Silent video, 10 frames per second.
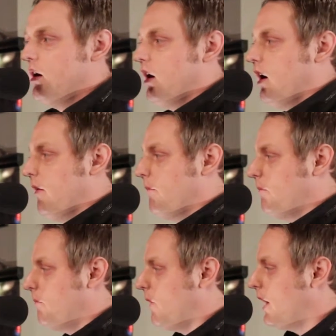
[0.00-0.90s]

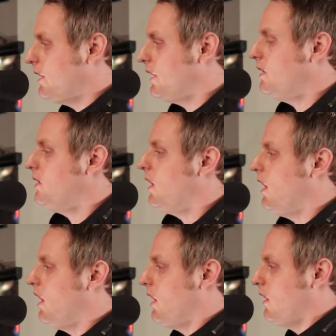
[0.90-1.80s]
I did.
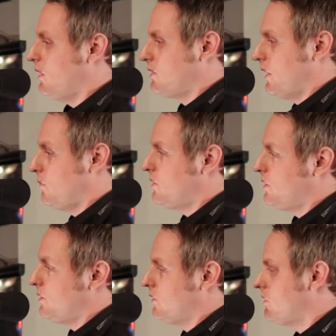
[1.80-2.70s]
His name was
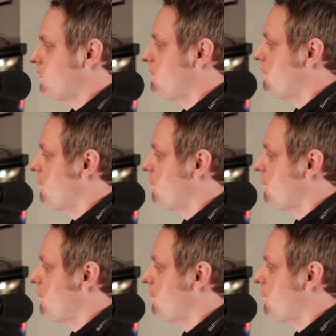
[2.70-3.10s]
Jesus.